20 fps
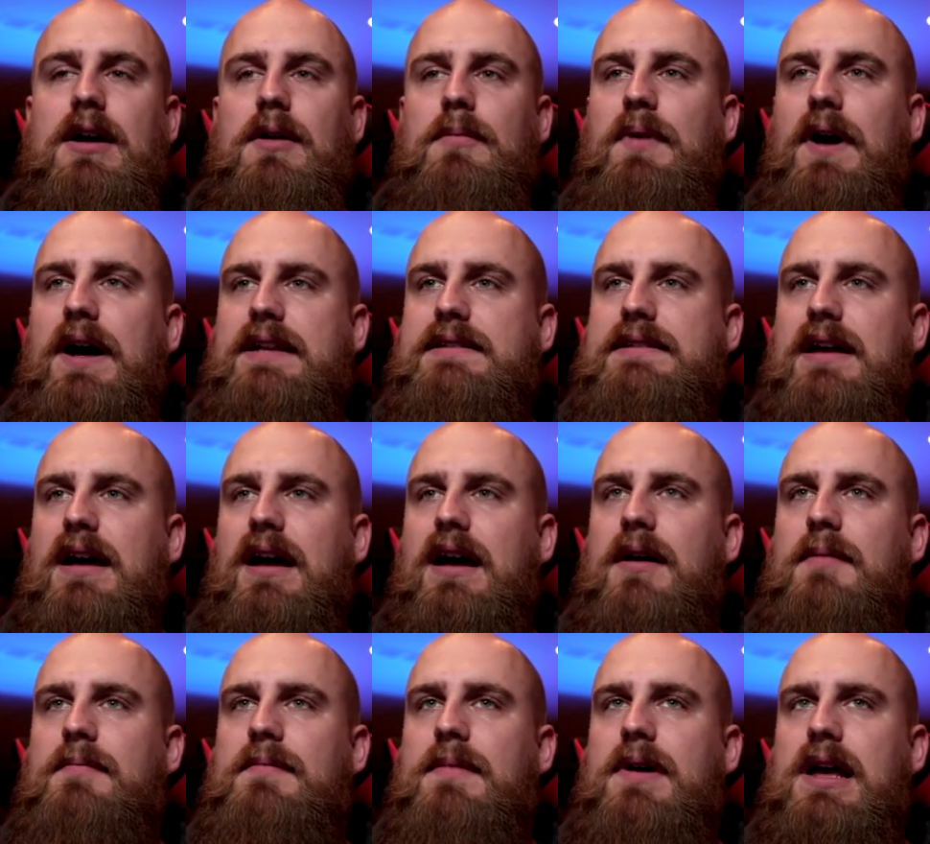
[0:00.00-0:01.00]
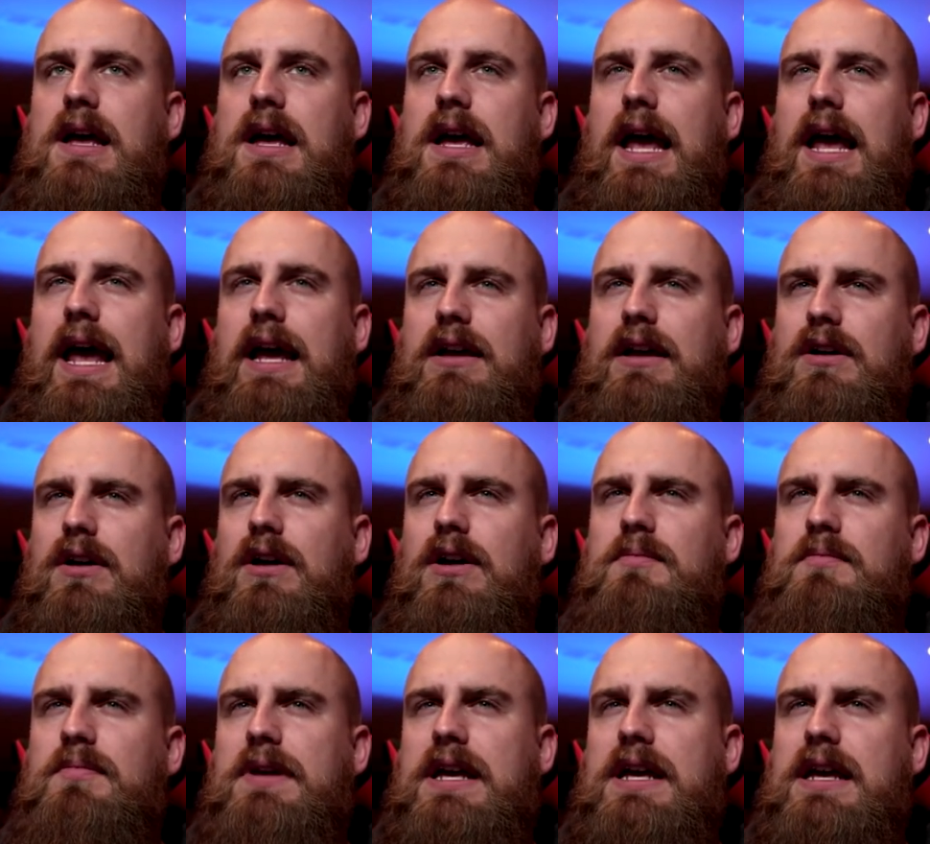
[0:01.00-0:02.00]
But um, it
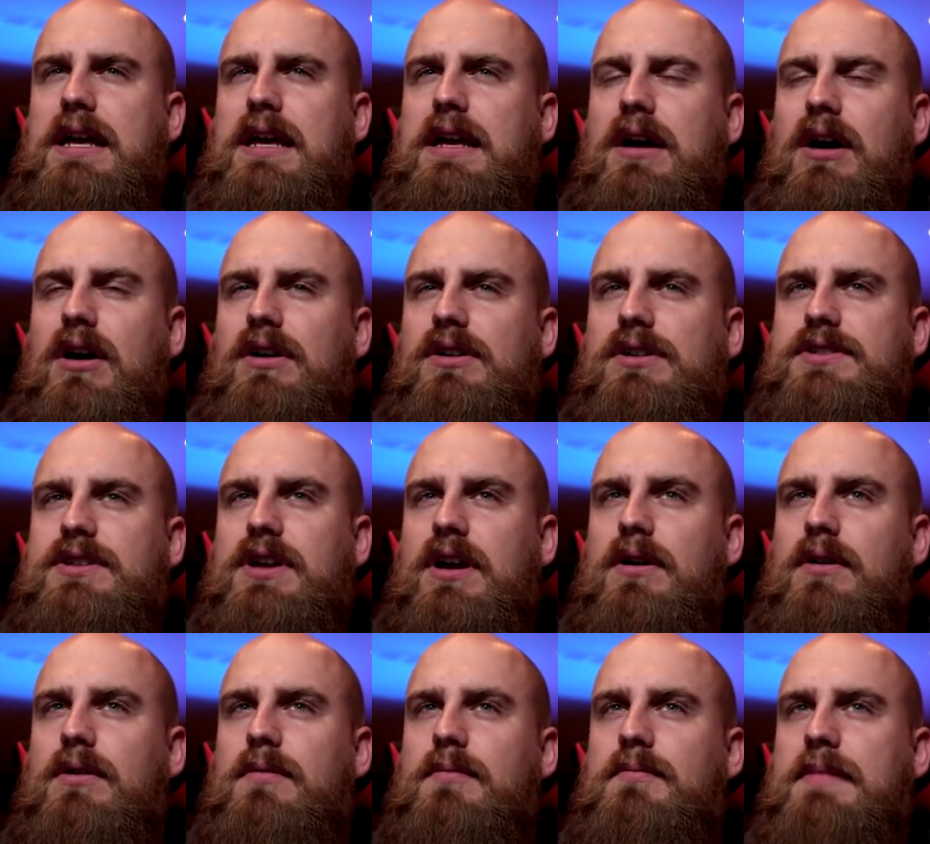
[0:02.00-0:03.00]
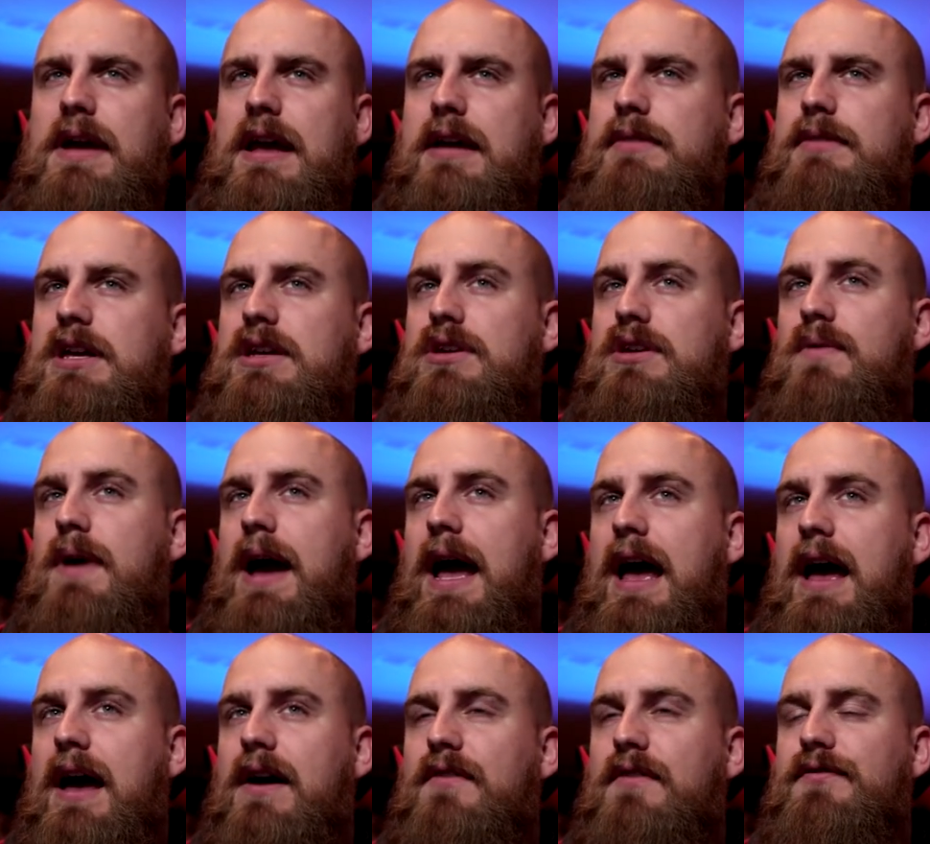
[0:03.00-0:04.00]
could be also maybe you
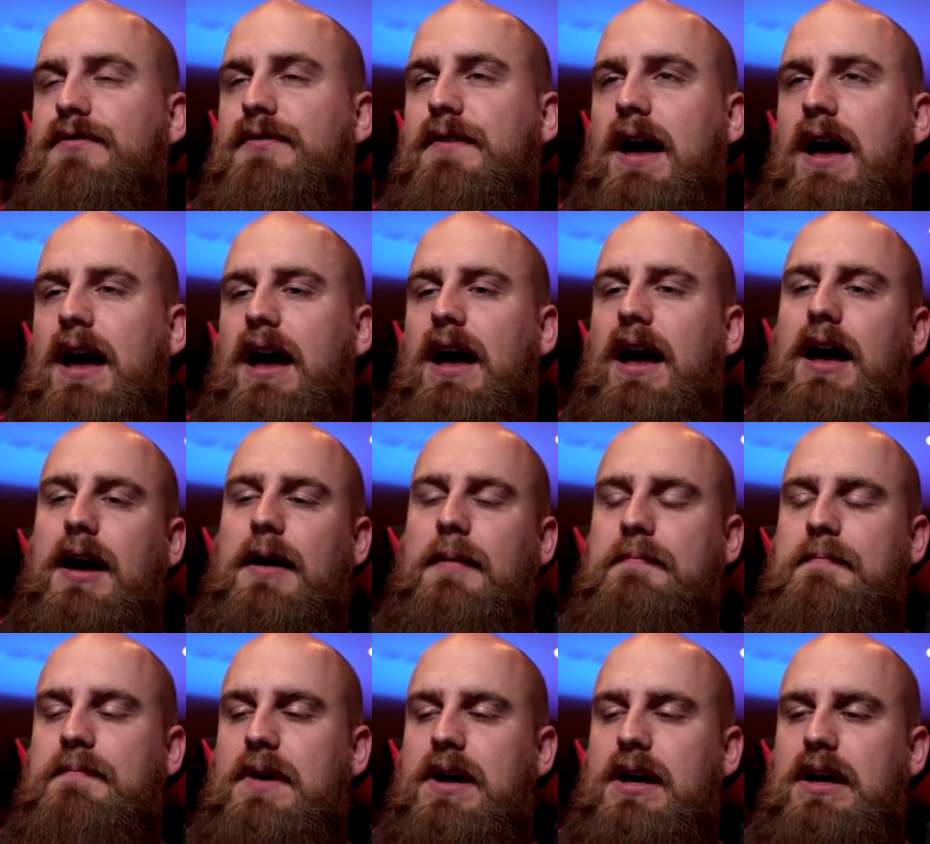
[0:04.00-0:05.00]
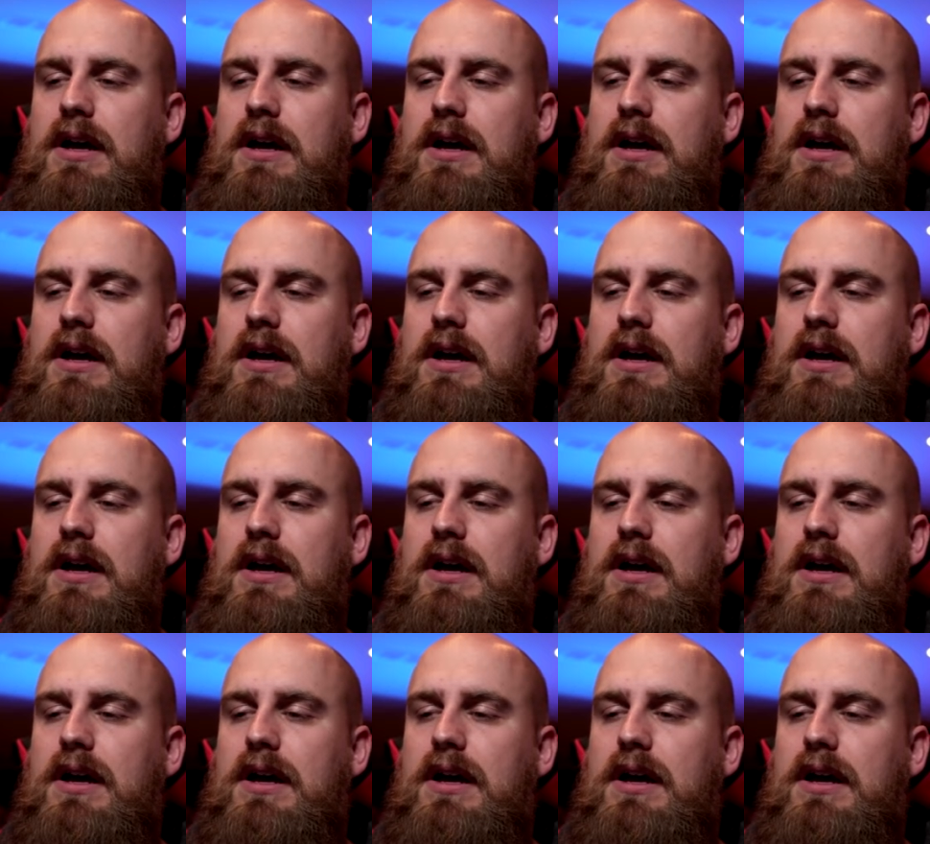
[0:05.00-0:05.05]
have um,